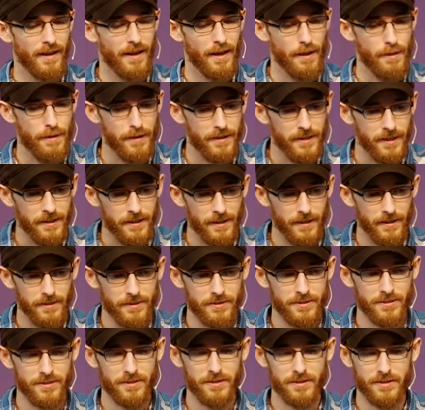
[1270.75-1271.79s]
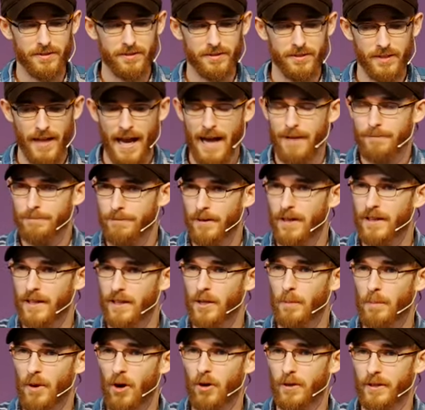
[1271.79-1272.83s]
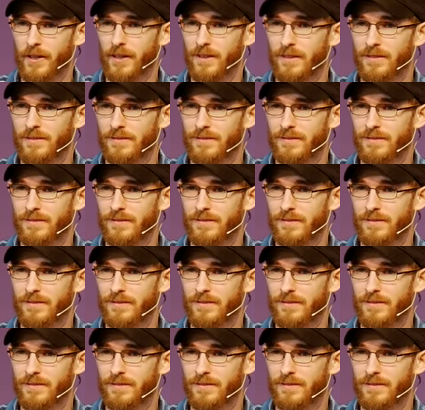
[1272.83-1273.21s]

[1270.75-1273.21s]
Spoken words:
than it is to have fun at a party.